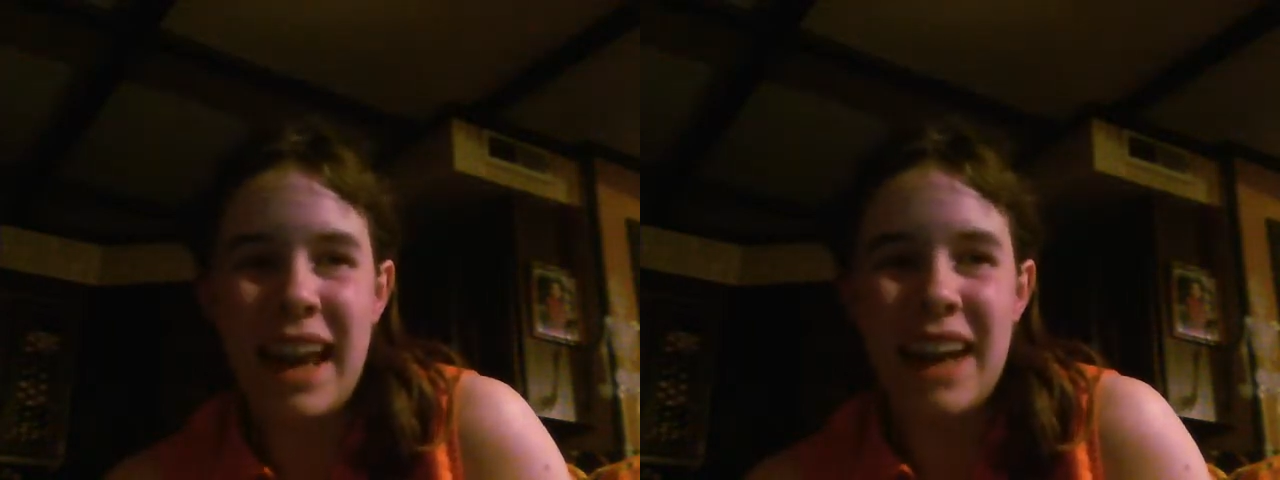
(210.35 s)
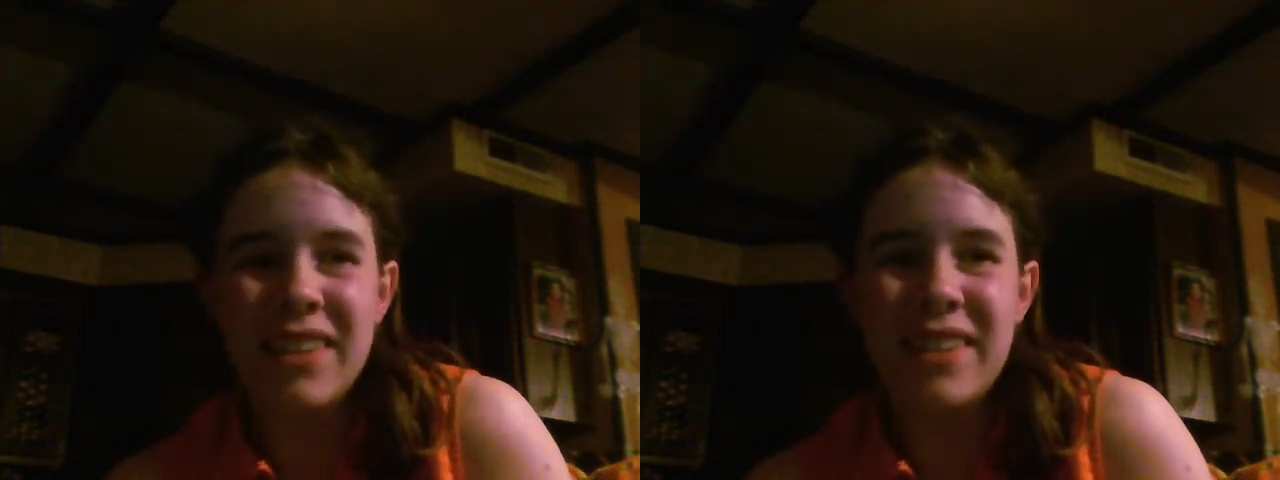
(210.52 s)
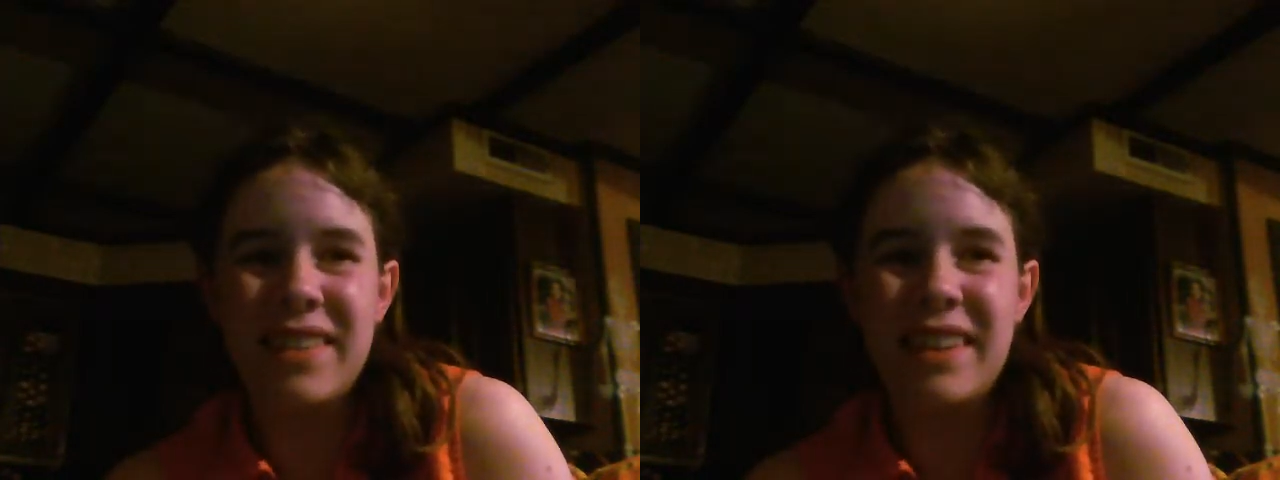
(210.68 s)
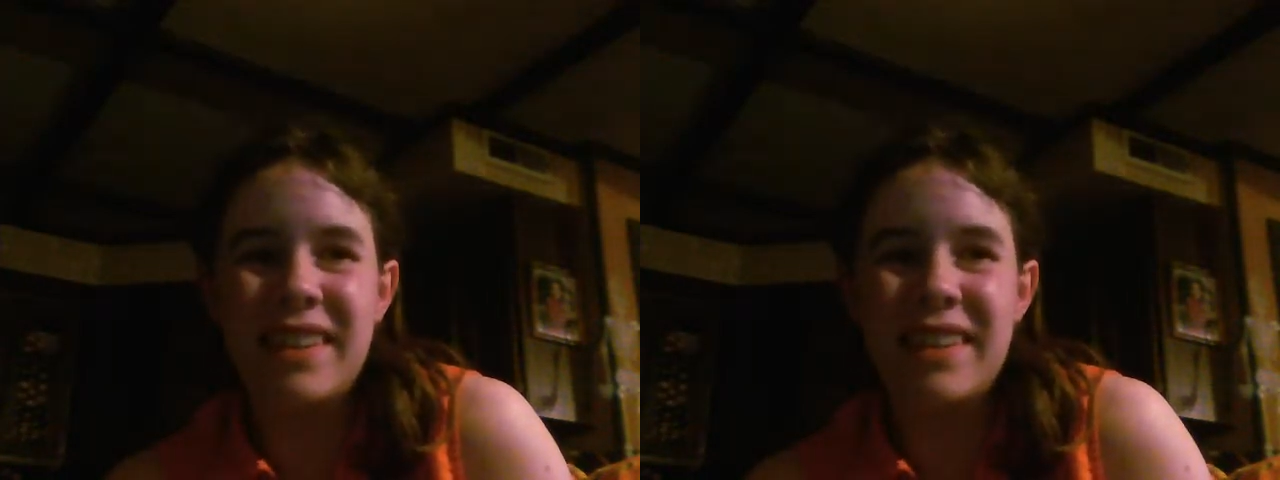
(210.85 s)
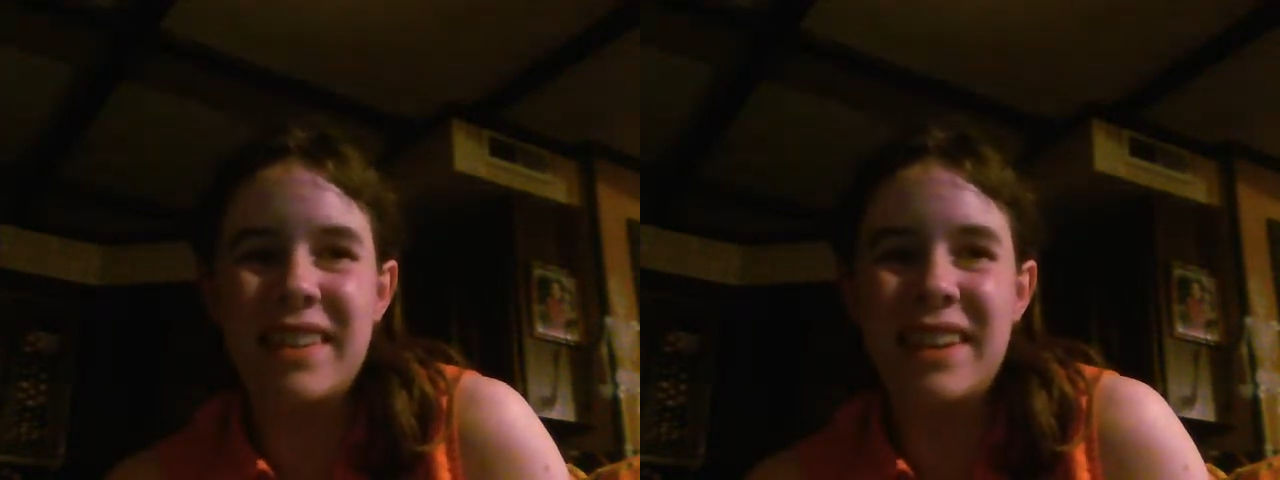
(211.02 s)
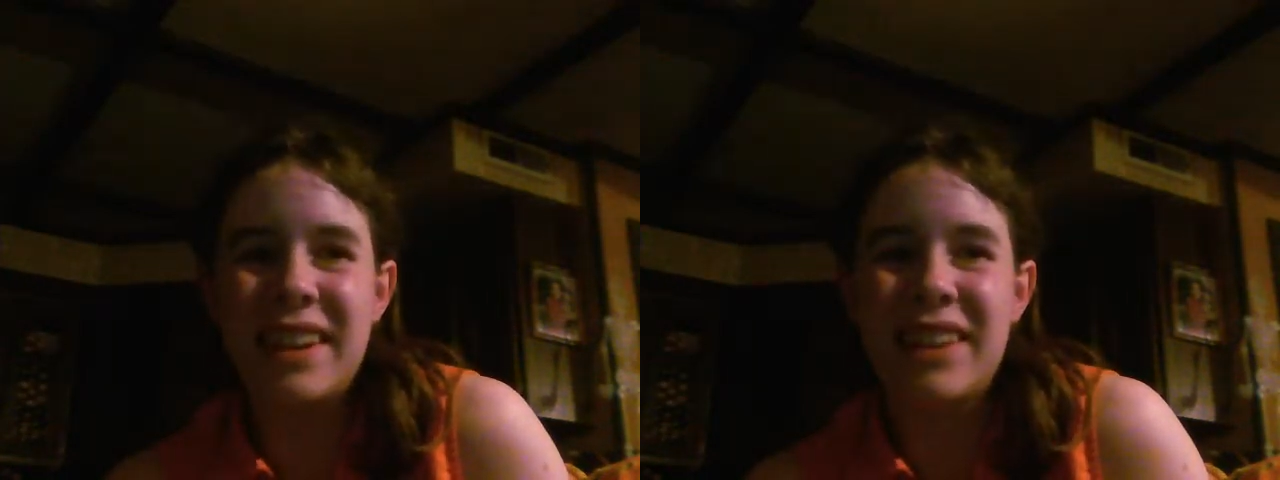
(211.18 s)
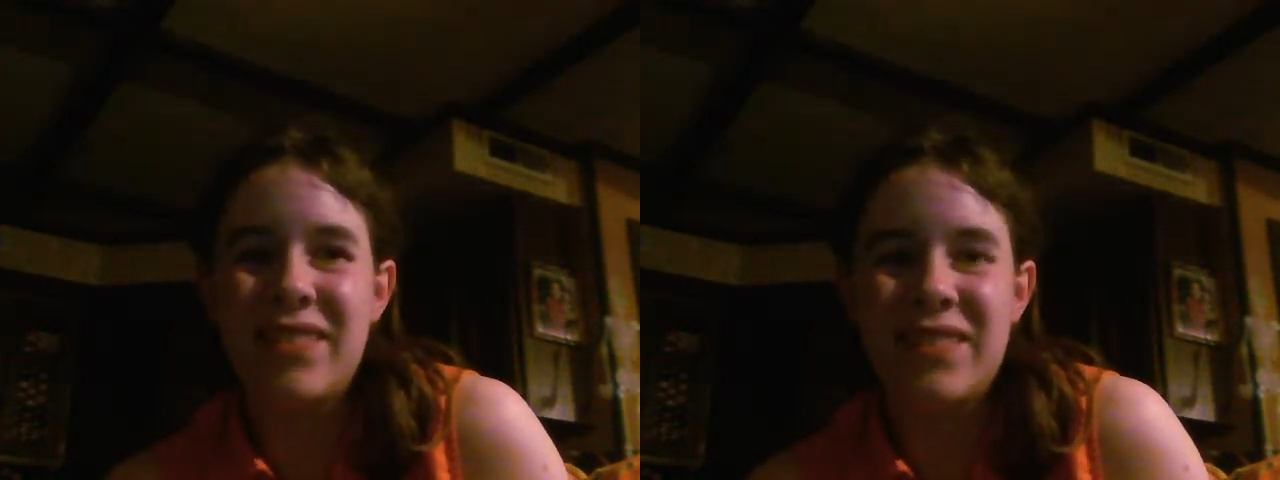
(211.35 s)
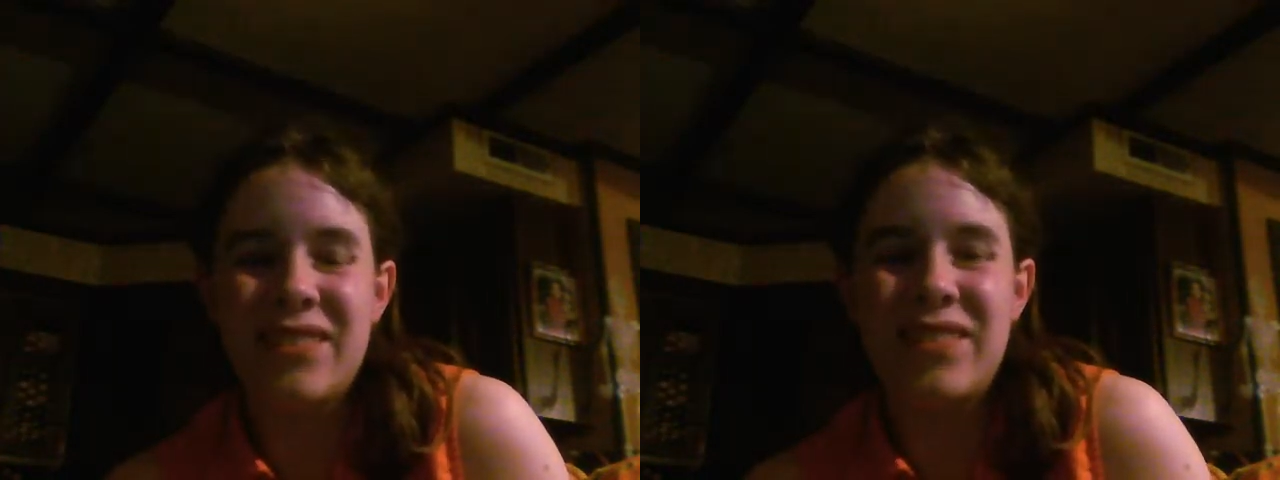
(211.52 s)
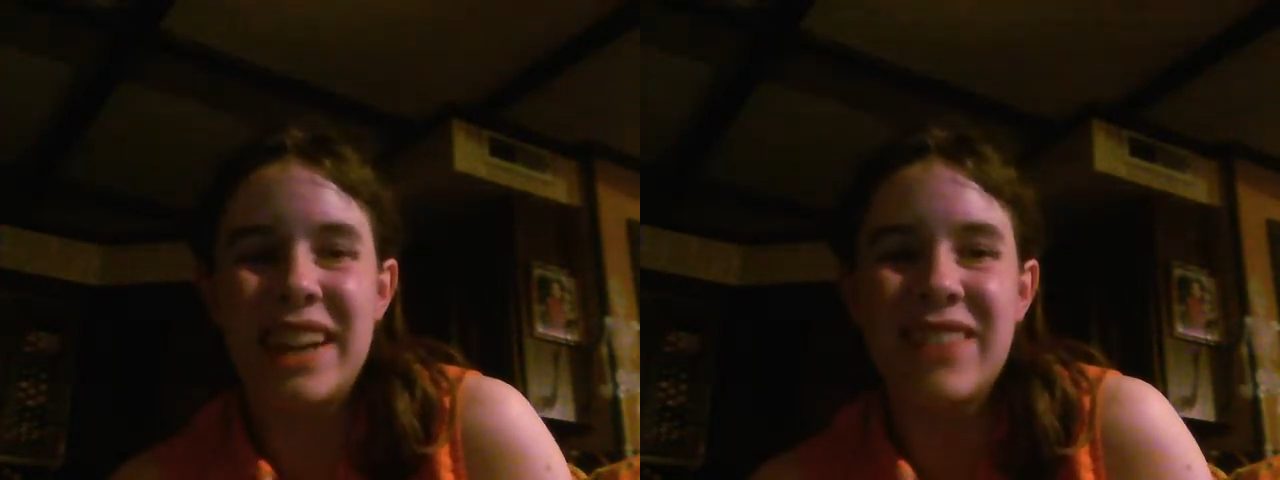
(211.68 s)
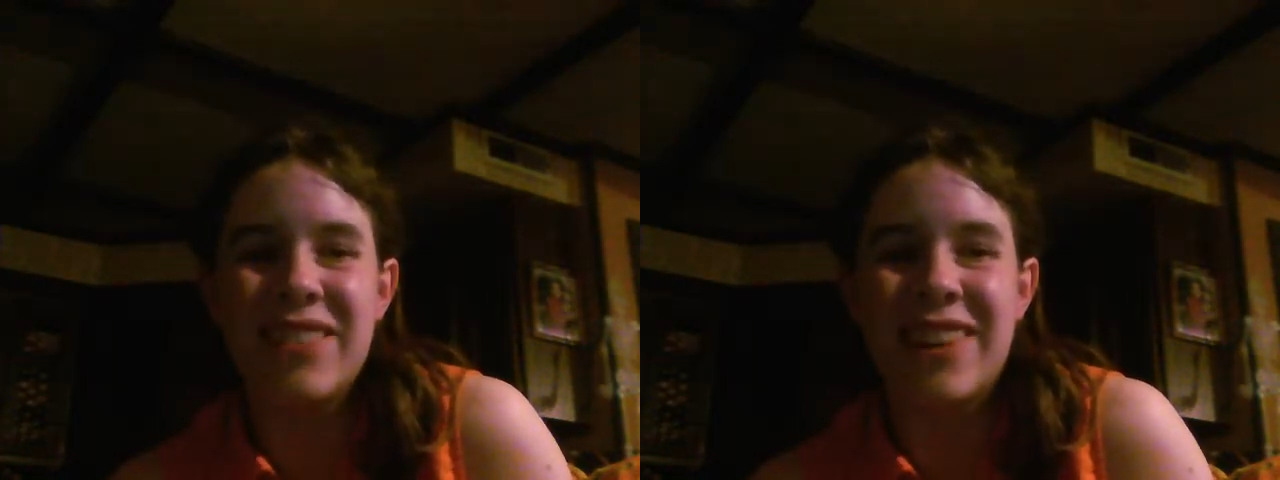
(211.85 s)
Ever since the big